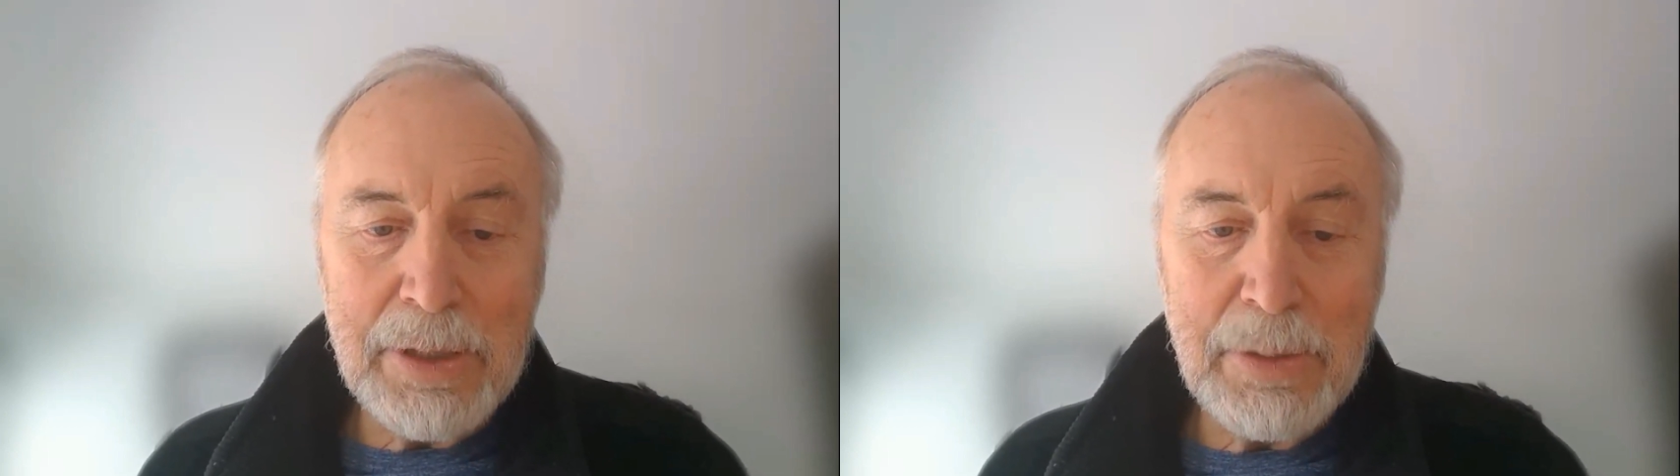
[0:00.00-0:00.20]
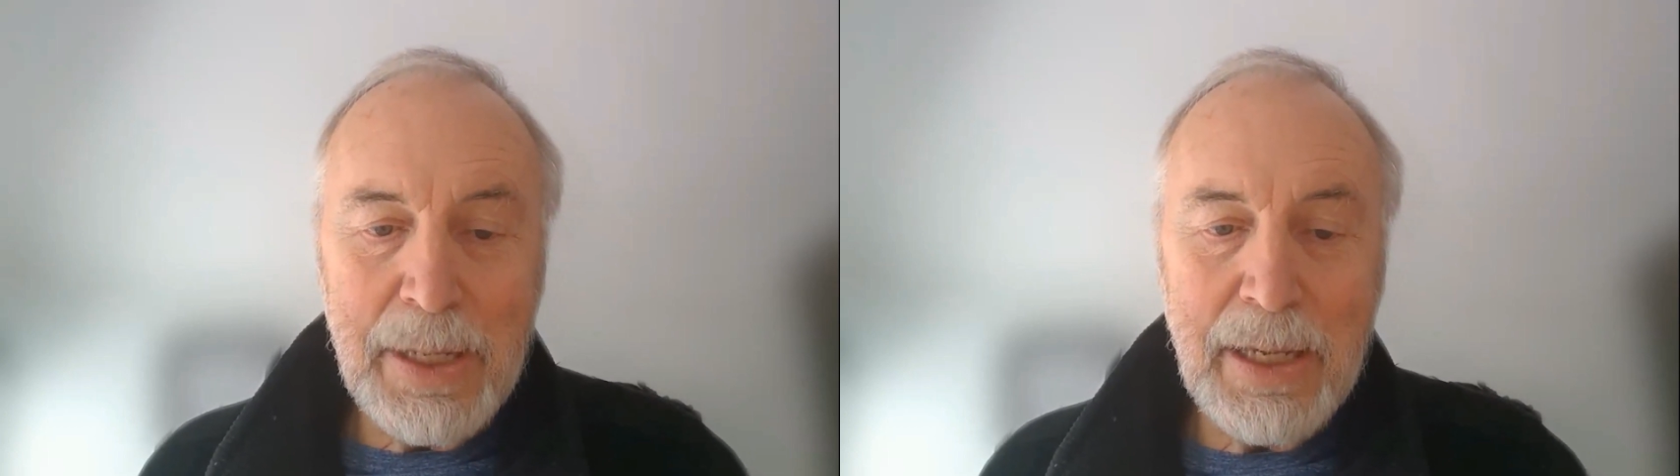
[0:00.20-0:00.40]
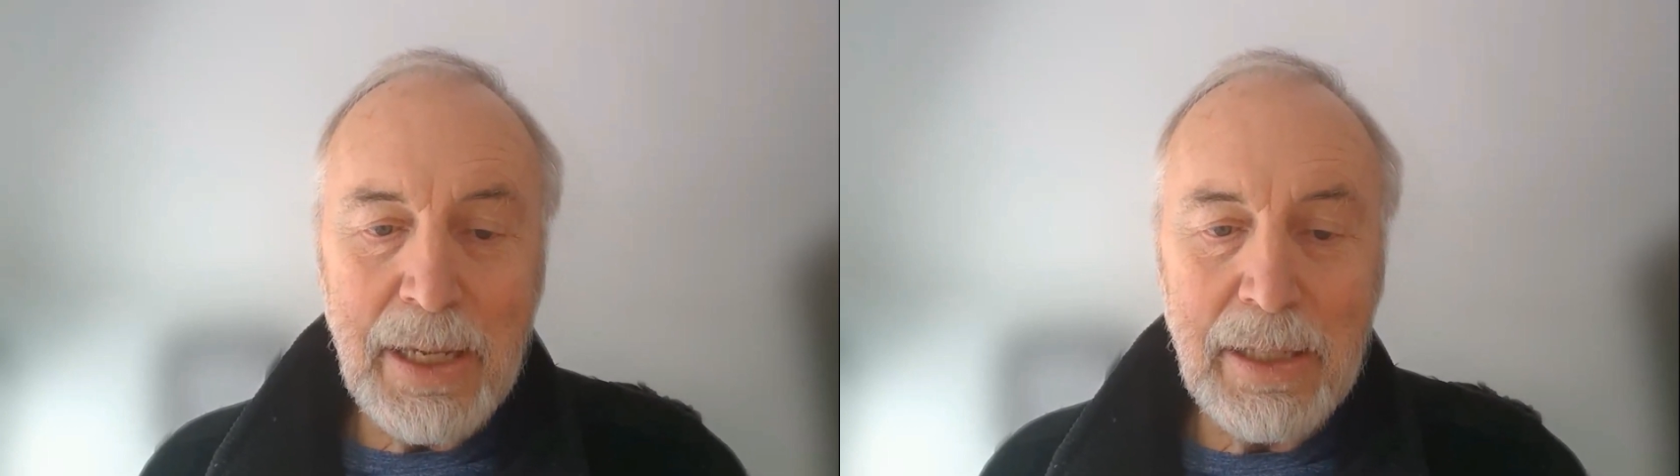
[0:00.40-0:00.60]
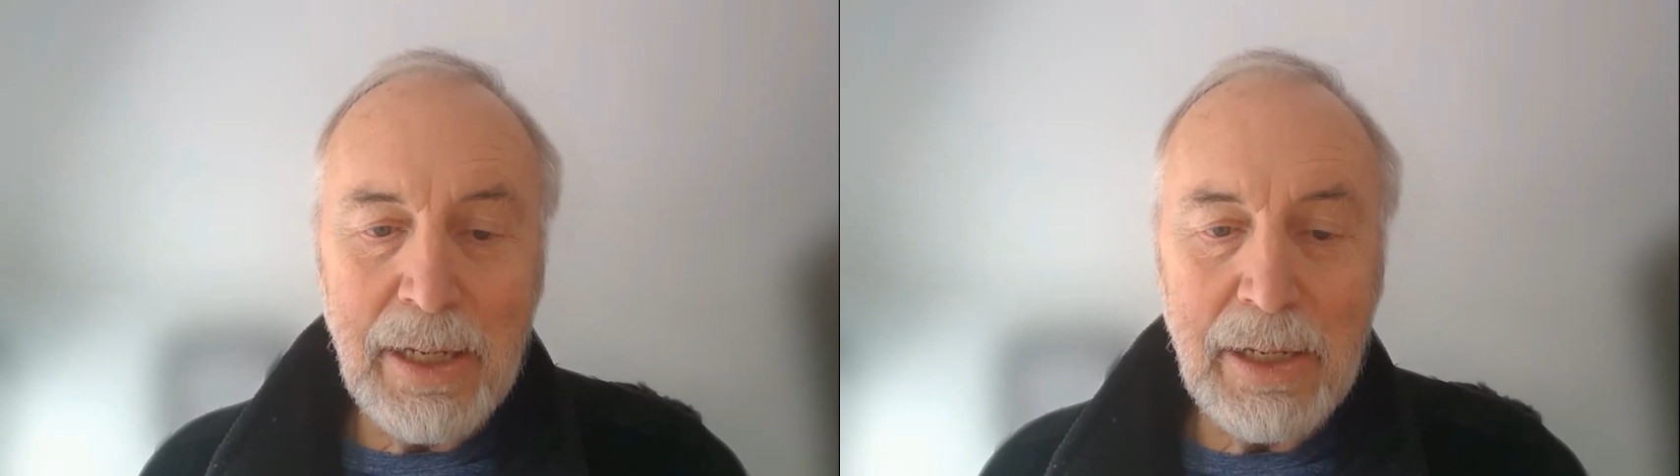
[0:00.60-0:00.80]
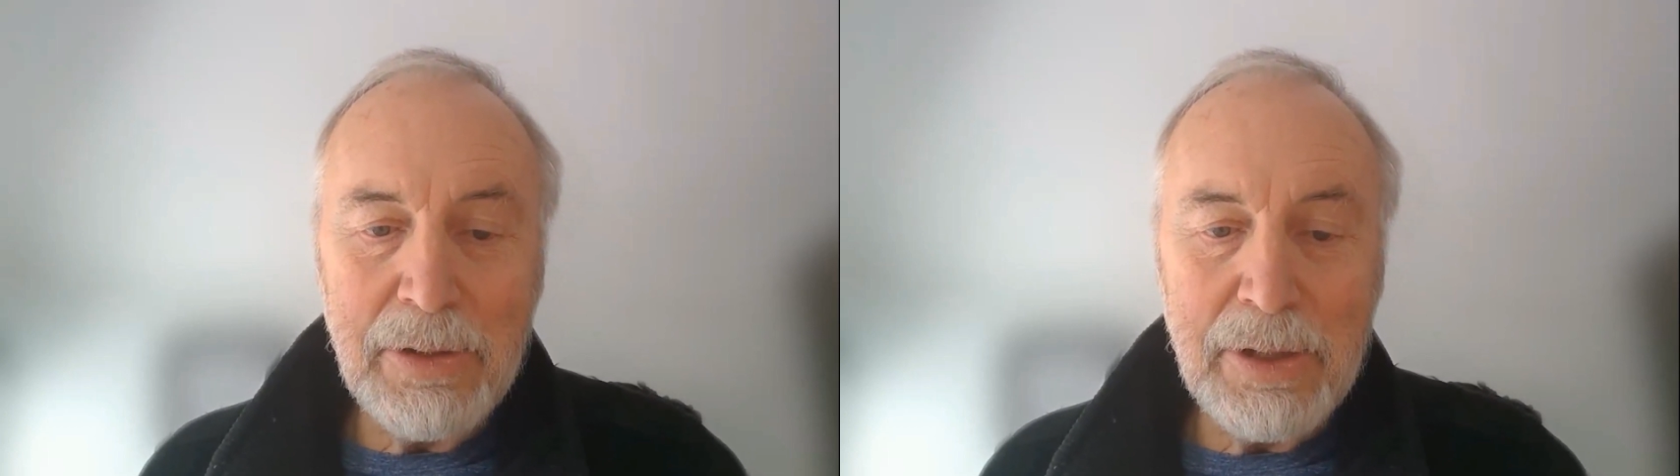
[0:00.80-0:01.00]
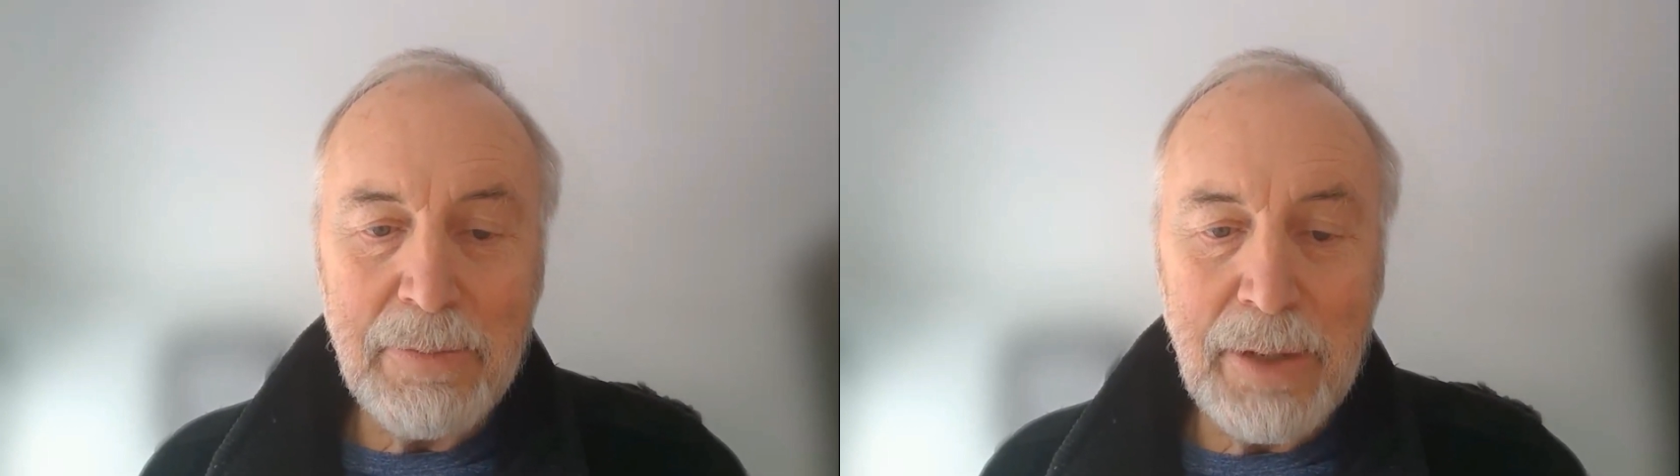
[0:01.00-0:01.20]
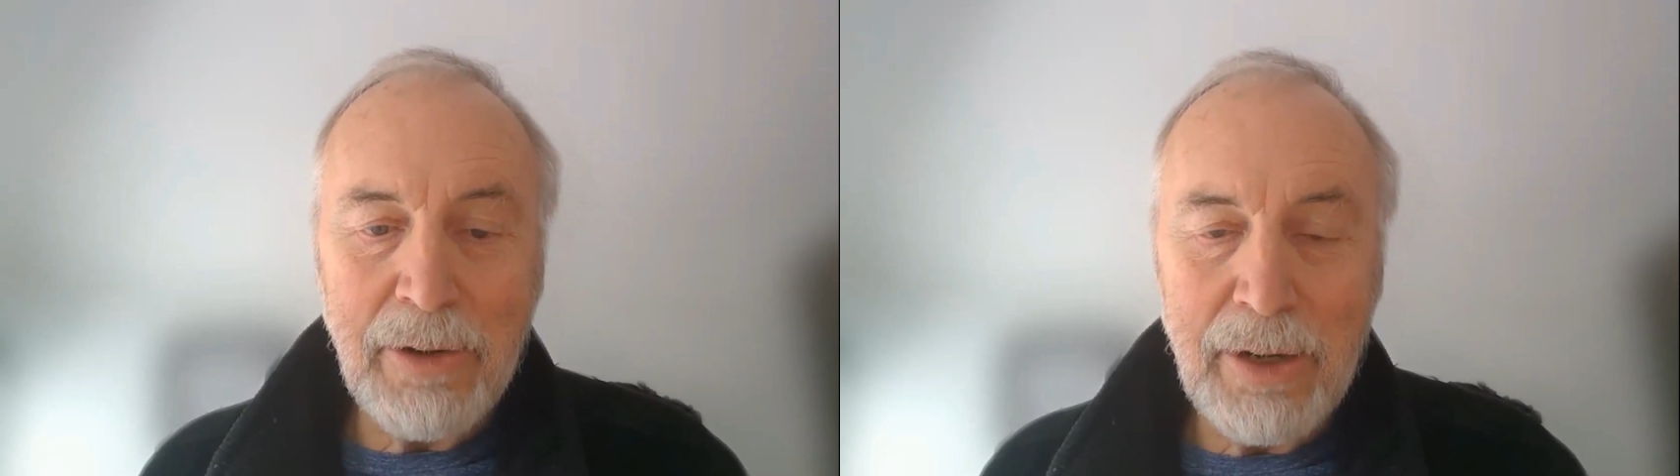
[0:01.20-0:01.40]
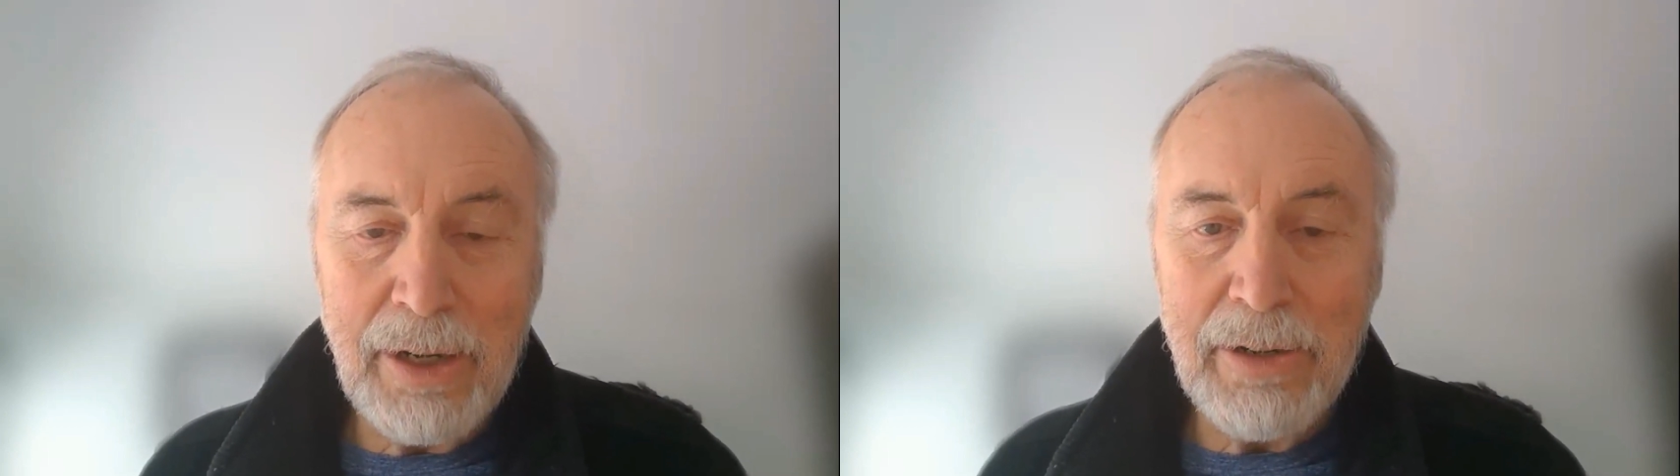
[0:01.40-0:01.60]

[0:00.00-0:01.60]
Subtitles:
speaking that I use in my career,